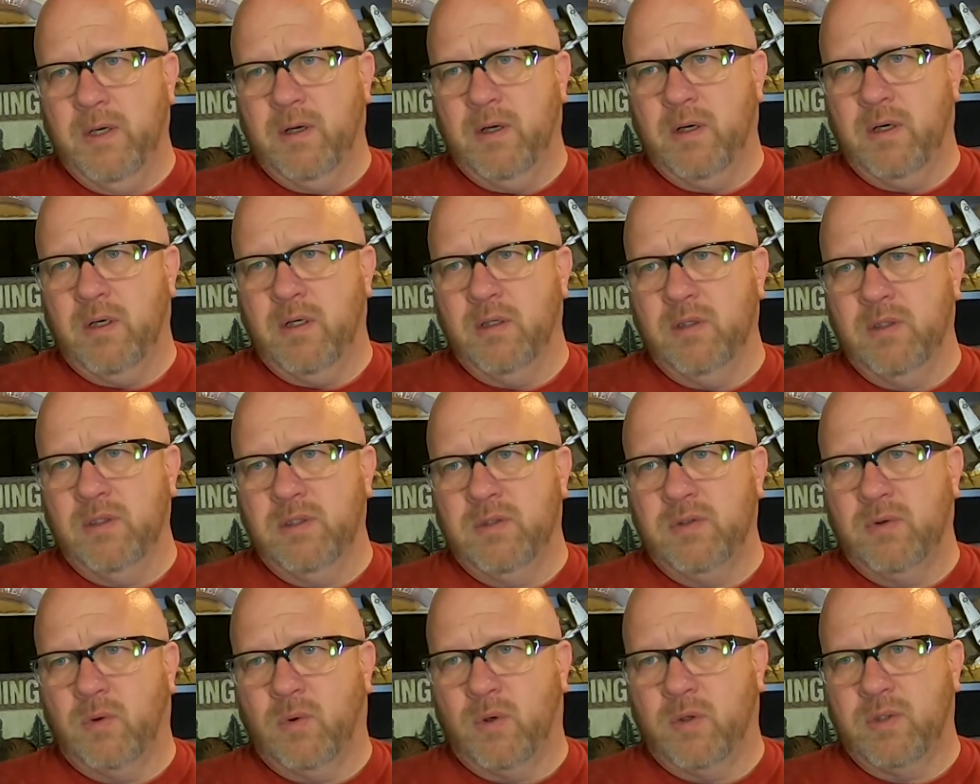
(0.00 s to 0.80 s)

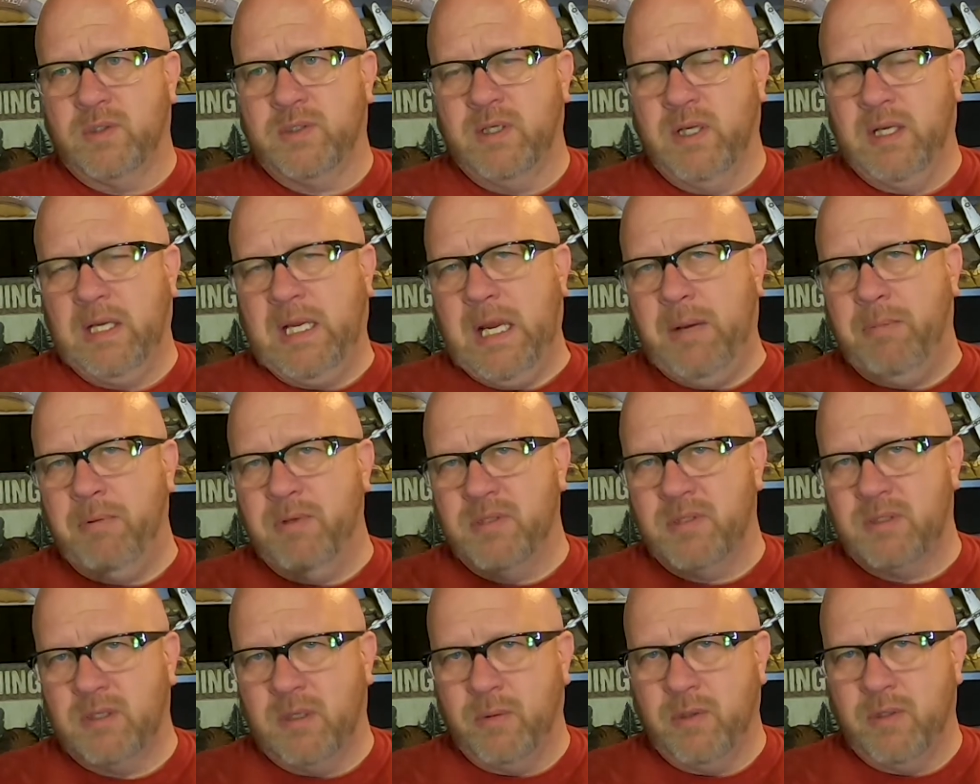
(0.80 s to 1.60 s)
or
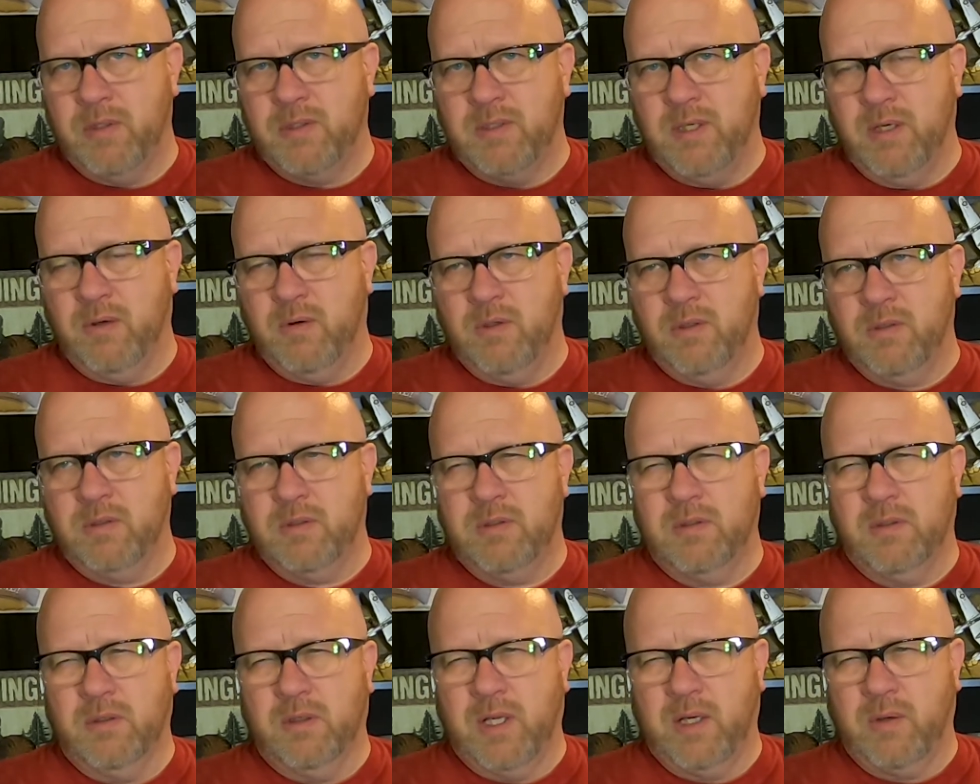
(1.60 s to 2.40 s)
keeping some of the secrets.